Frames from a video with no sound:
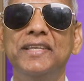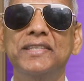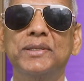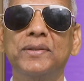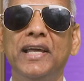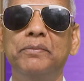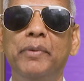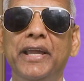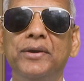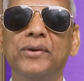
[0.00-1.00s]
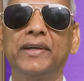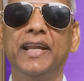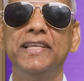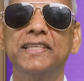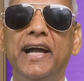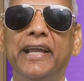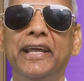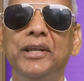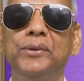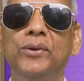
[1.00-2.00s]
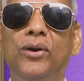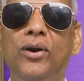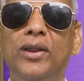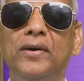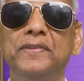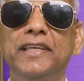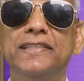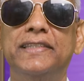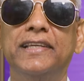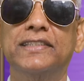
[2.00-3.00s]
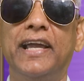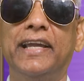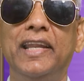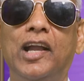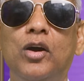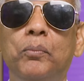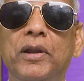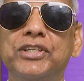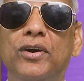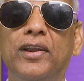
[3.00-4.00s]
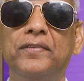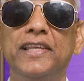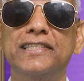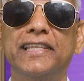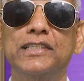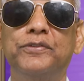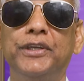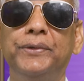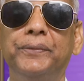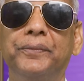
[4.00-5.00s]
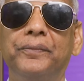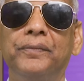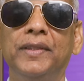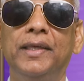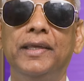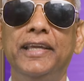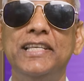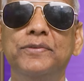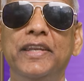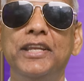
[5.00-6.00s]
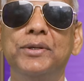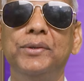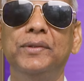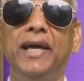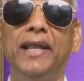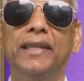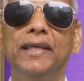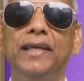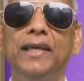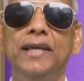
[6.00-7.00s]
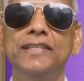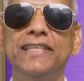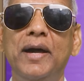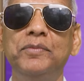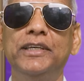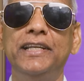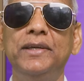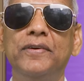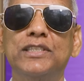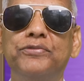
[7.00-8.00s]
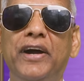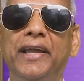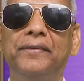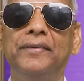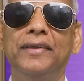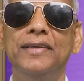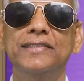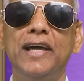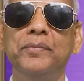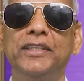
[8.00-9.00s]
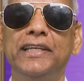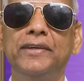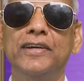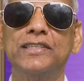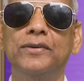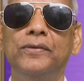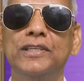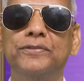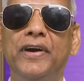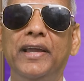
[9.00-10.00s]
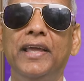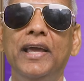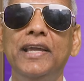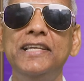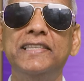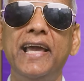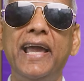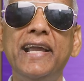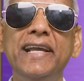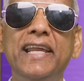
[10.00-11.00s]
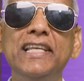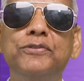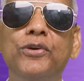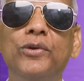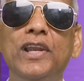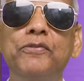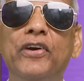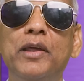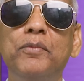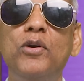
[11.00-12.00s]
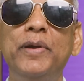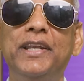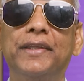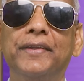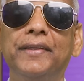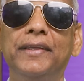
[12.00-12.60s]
so that by your grace, I can do all of these things. I can accomplish all of these things for you. Yes, we need to do that. Psalm 30 verse 5. Psalm 30 verse 5. His anger is for only for a moment.